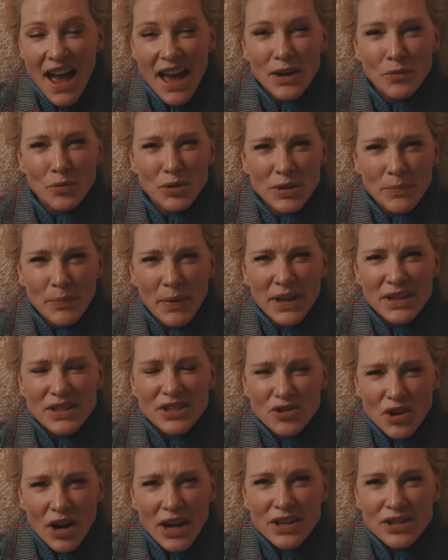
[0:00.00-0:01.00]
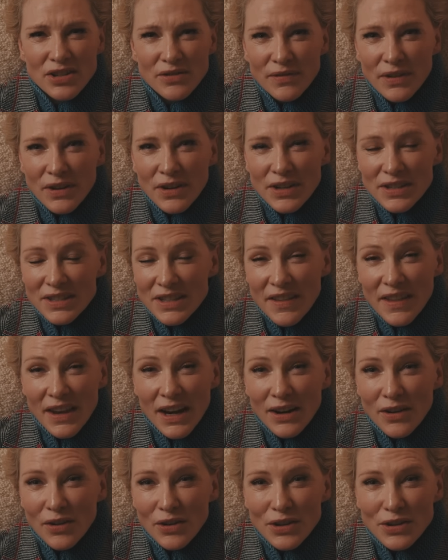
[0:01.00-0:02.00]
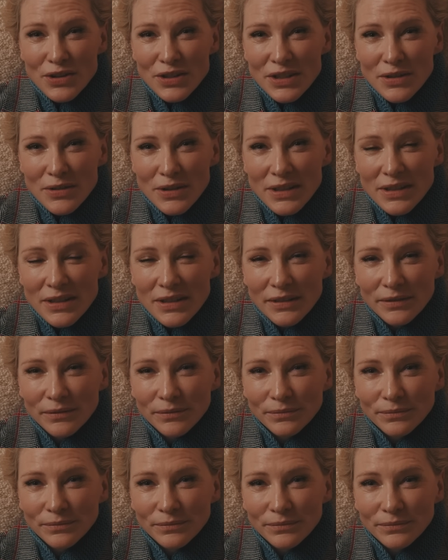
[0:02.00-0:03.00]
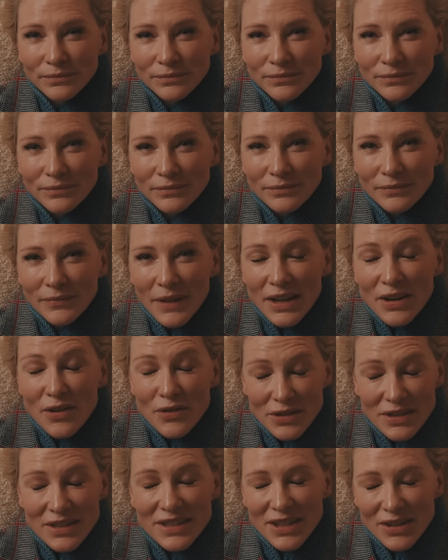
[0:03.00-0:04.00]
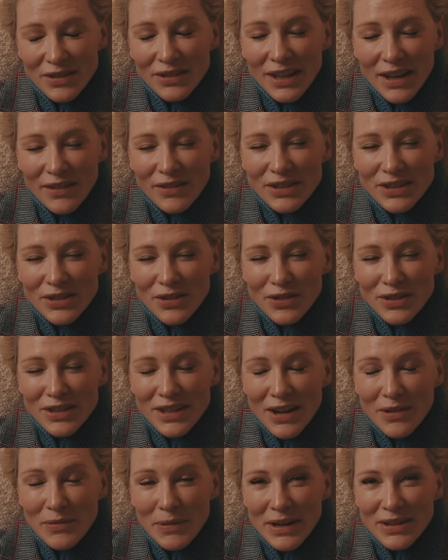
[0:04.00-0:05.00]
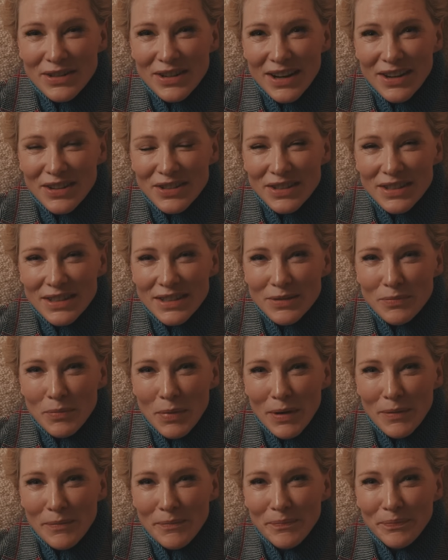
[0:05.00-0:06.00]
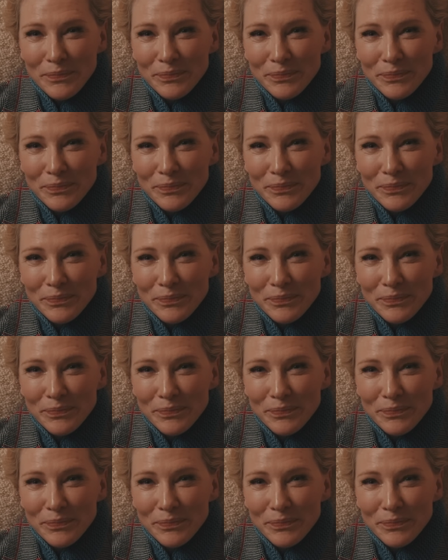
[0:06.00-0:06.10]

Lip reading: and it was a bit strange at first, and then I got used to it. I don't still have a sock down my trousers, but